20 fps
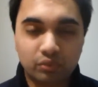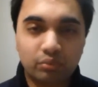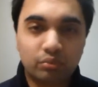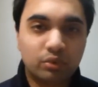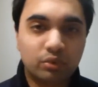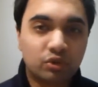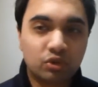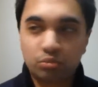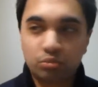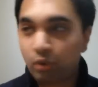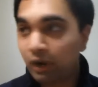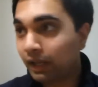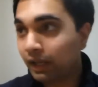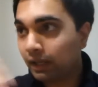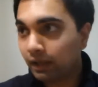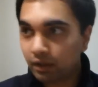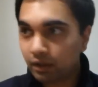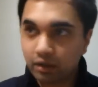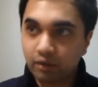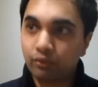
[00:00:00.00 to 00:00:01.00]
spreading
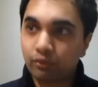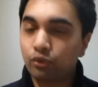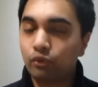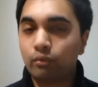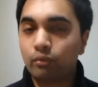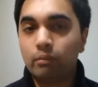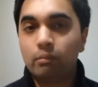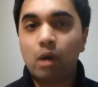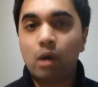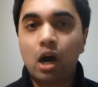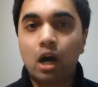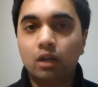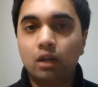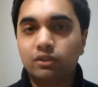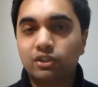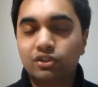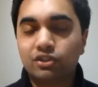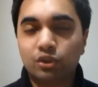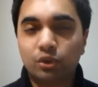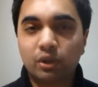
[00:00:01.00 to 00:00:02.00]
it for miles.
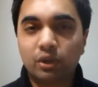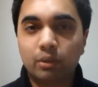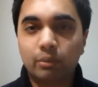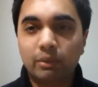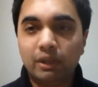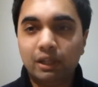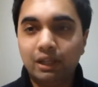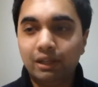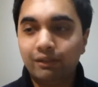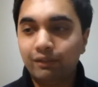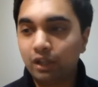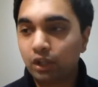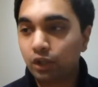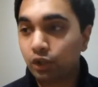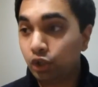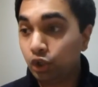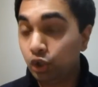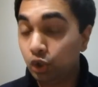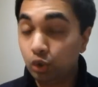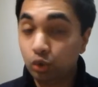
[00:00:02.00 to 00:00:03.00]
It's not going to be leaving a
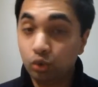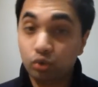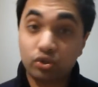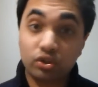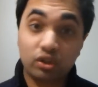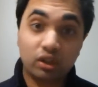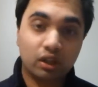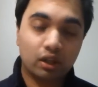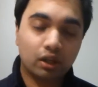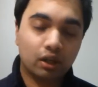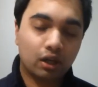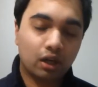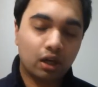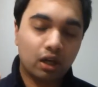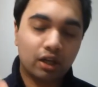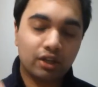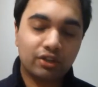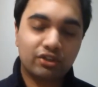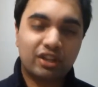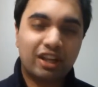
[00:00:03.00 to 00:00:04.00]
huge
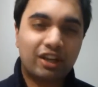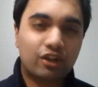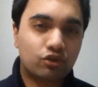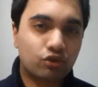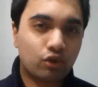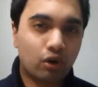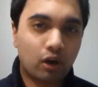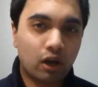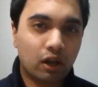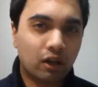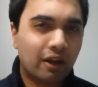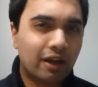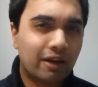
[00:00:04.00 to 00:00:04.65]
scent trail.